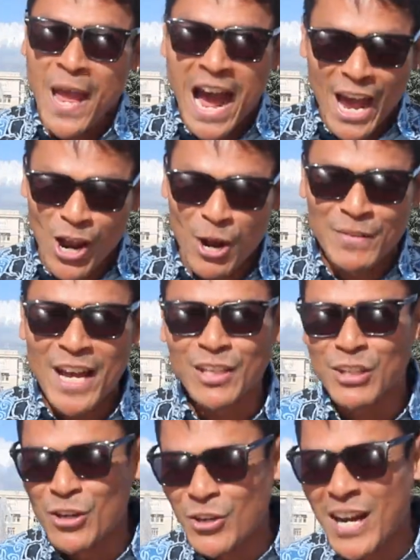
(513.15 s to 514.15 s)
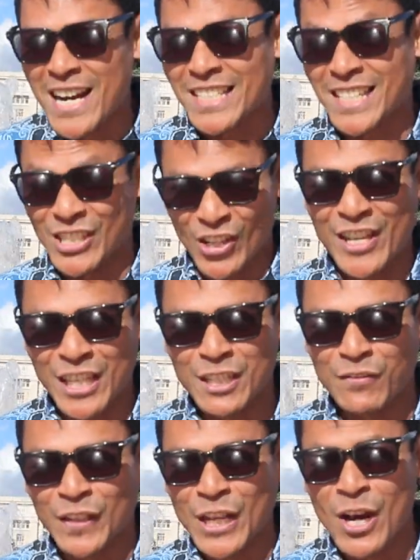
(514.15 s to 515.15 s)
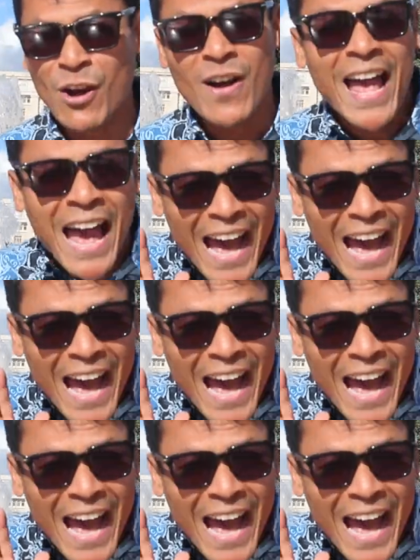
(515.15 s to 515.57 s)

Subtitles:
I hope that you guys enjoyed this video,